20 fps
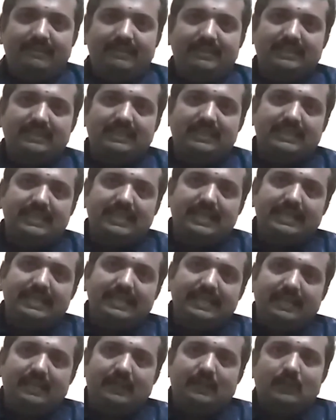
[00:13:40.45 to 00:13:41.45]
which is the
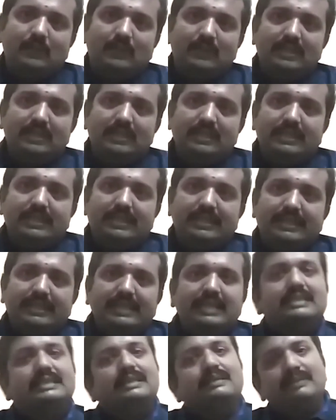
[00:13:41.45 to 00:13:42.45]
genetic code,
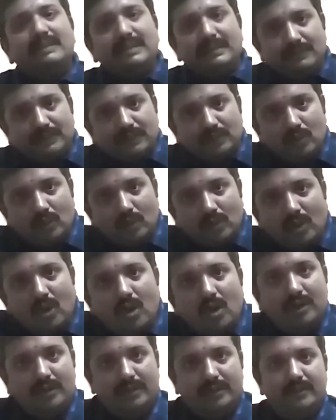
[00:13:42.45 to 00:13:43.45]
can sometimes go
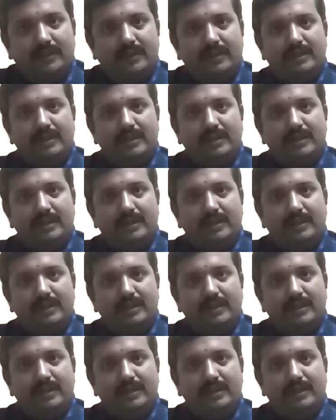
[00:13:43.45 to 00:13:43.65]
wrong.